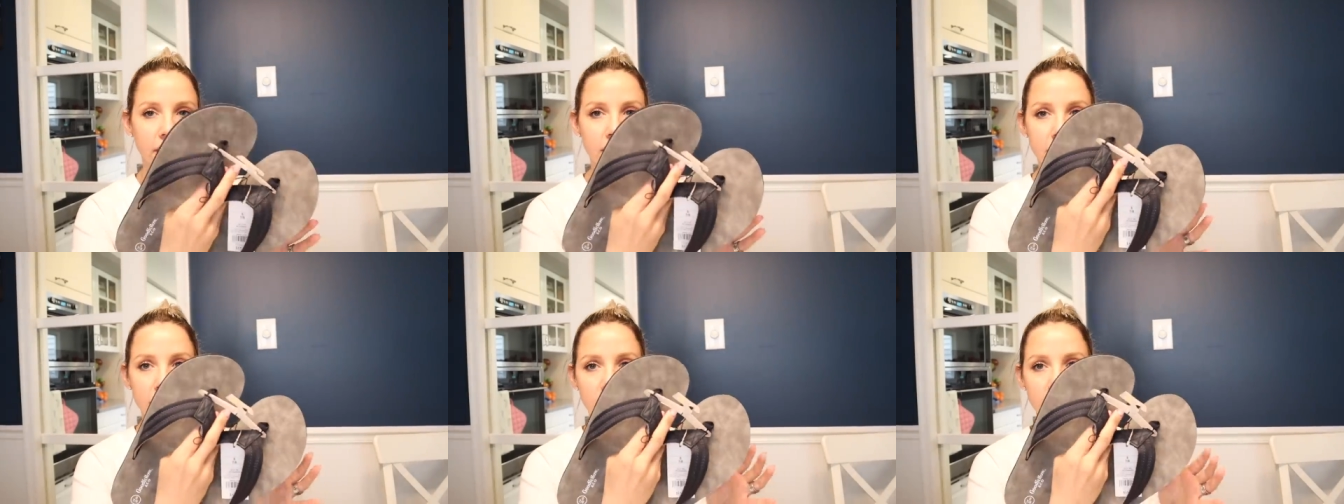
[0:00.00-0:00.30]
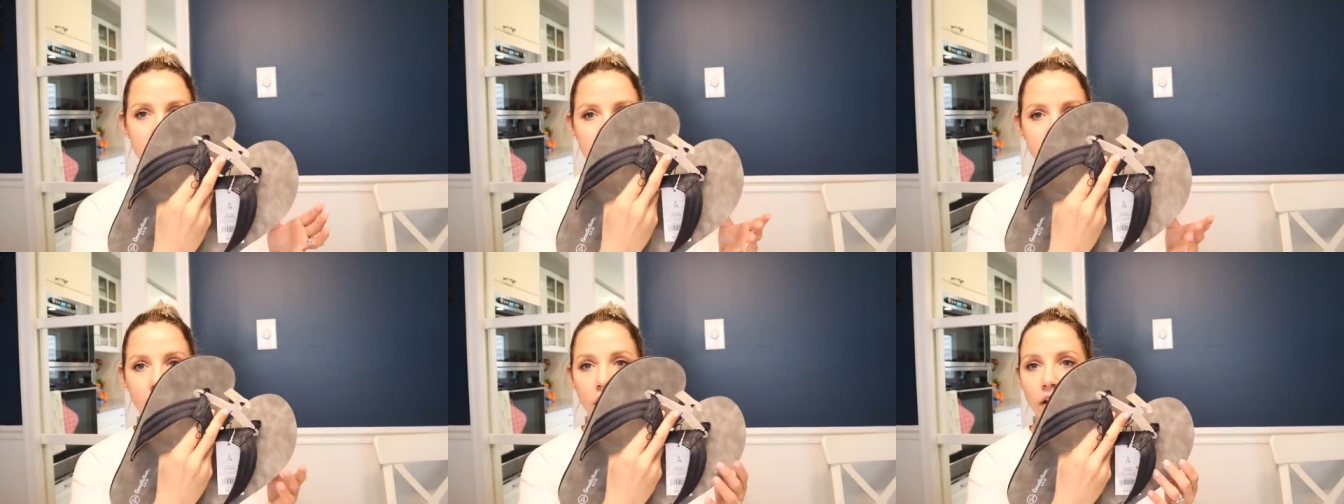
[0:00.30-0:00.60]
These are
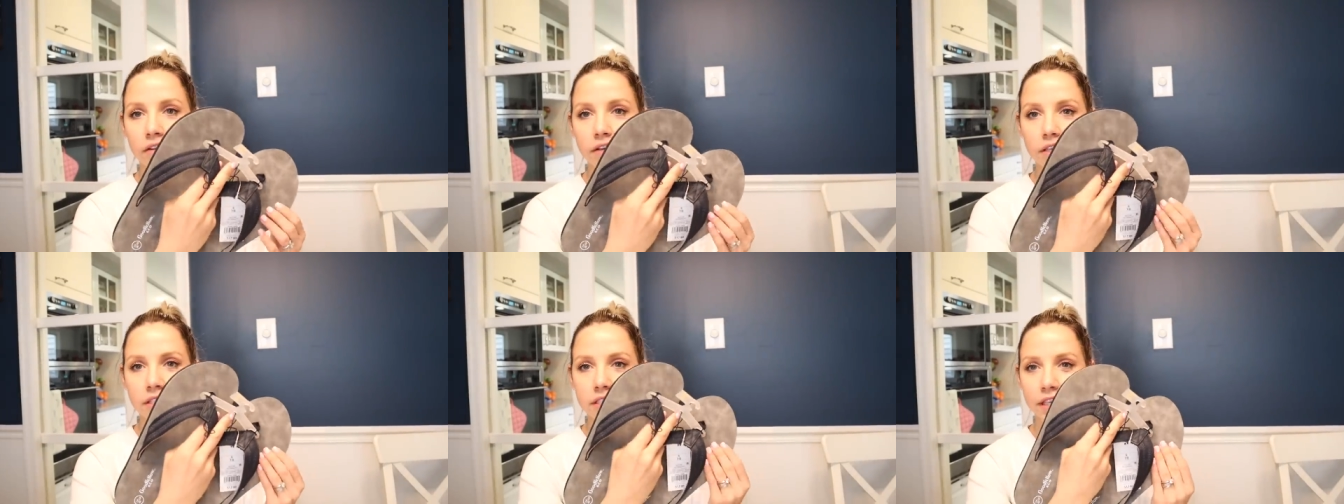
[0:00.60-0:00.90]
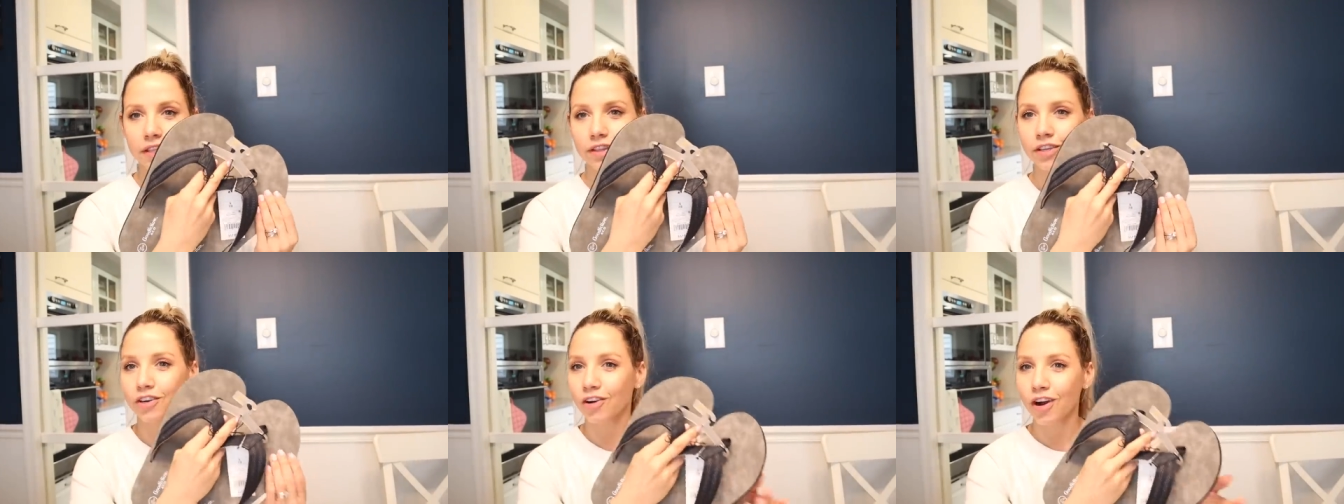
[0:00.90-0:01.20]
his colors,
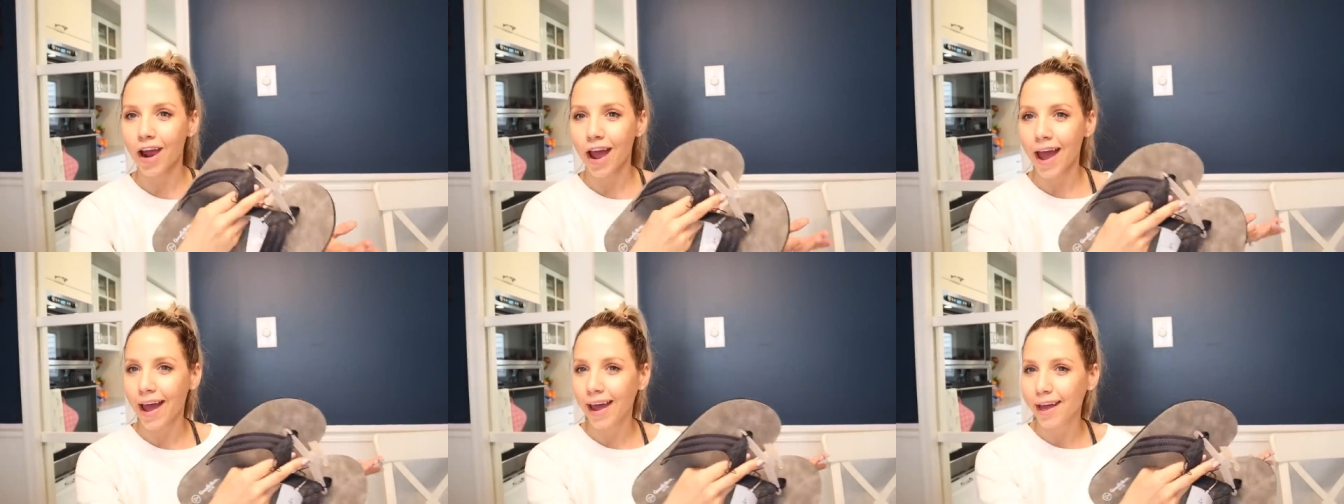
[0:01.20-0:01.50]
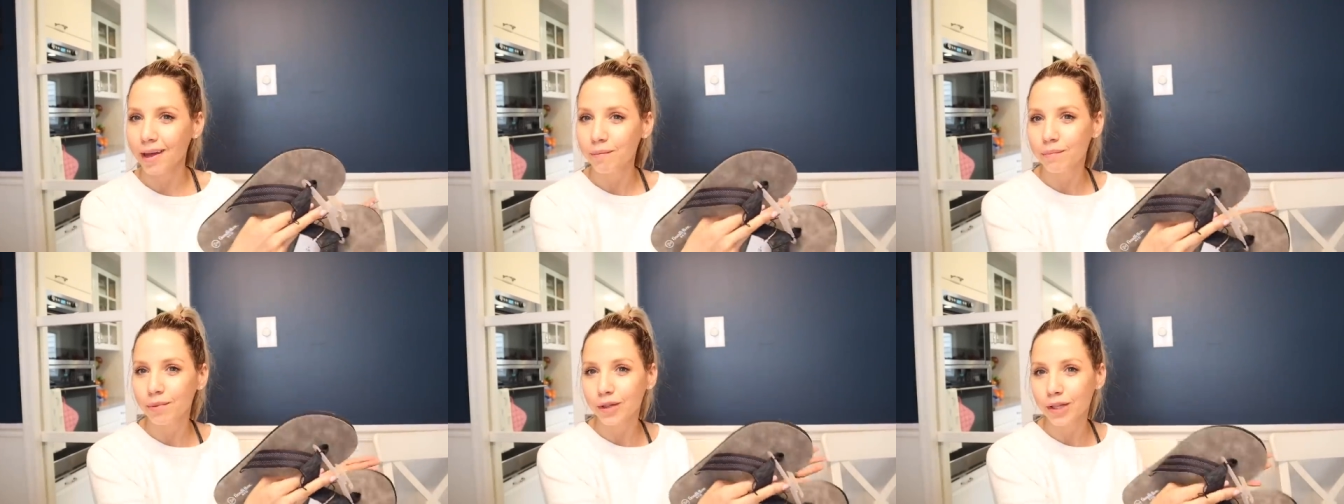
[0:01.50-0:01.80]
like the
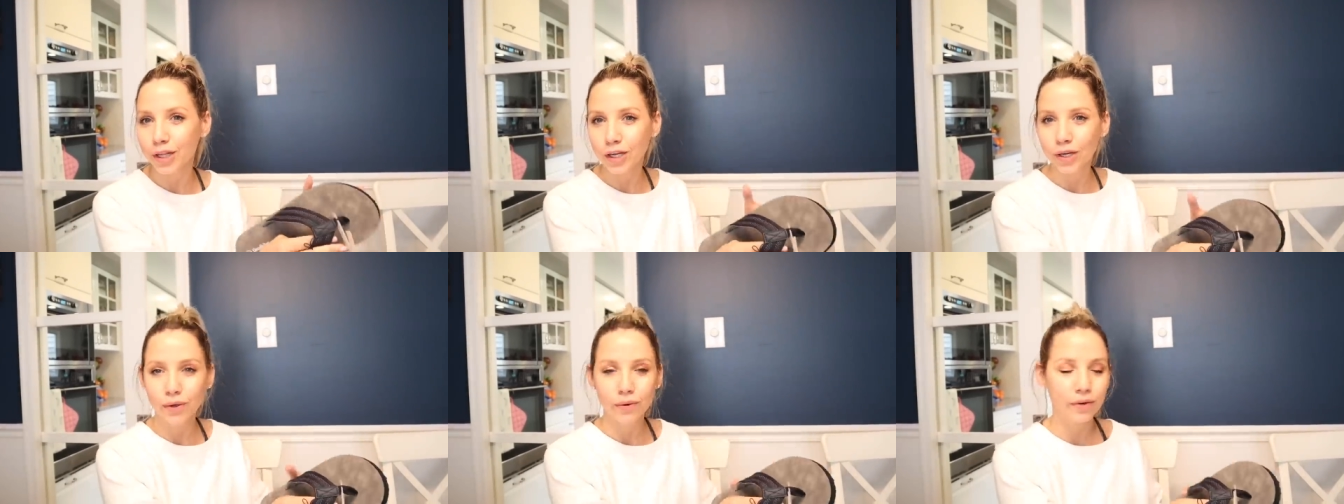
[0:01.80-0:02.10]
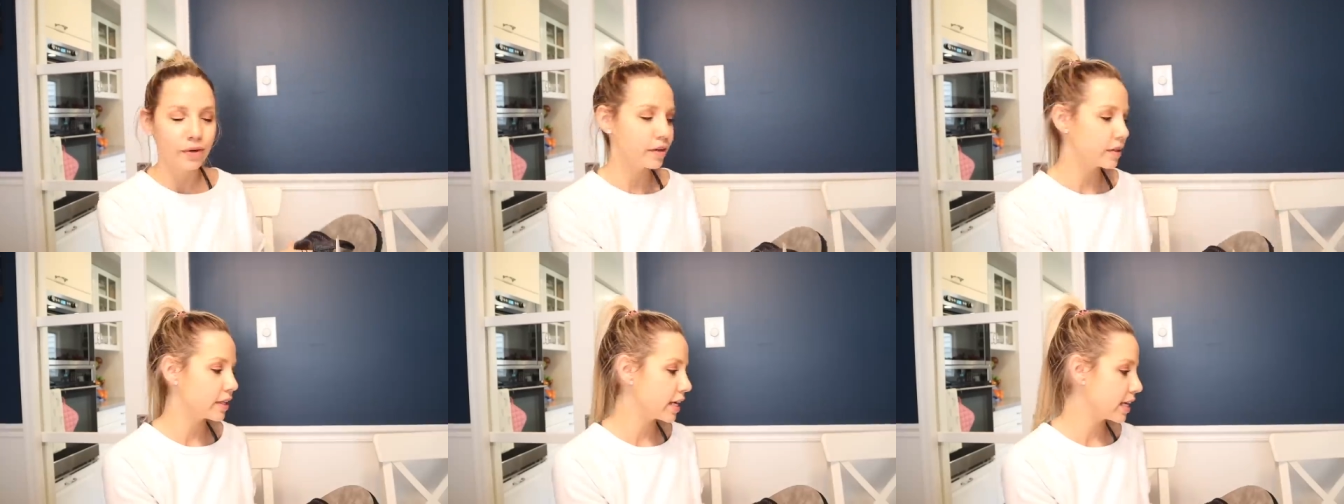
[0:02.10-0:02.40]
gray and blue.
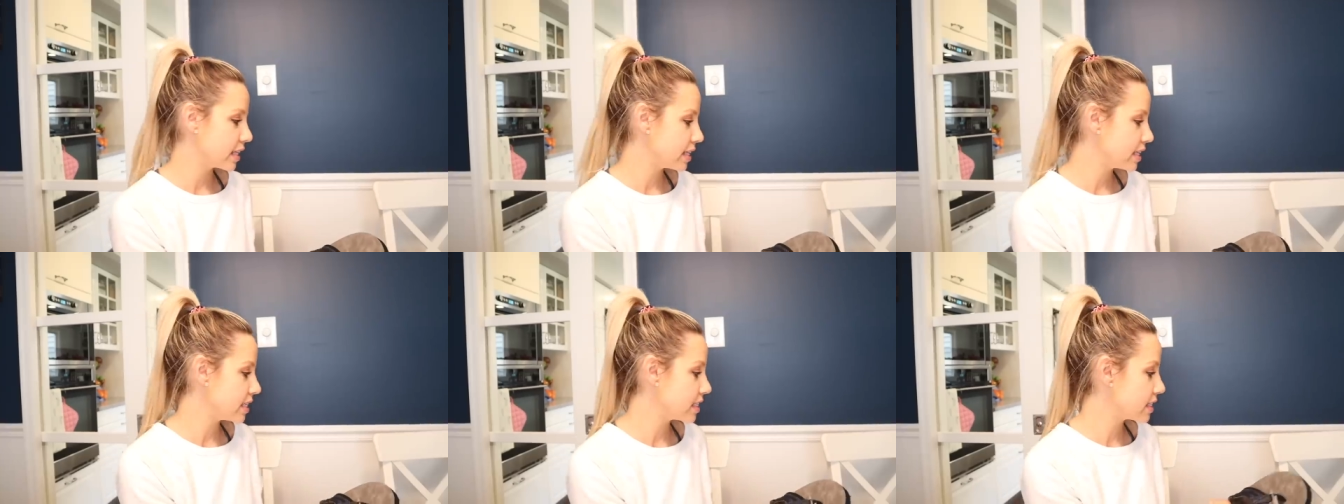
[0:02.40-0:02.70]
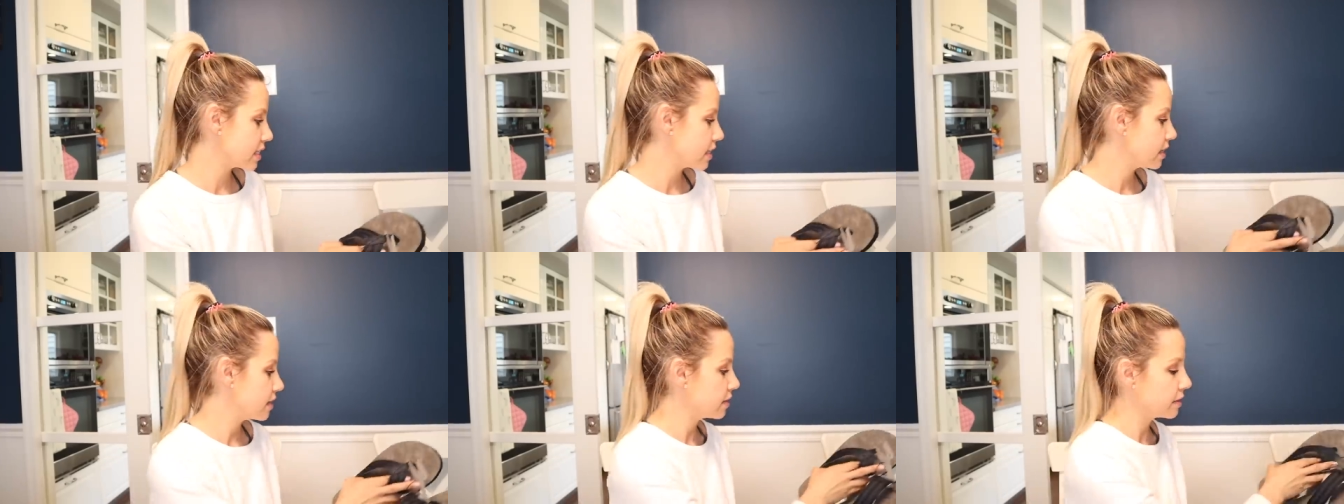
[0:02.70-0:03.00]
He'll like these.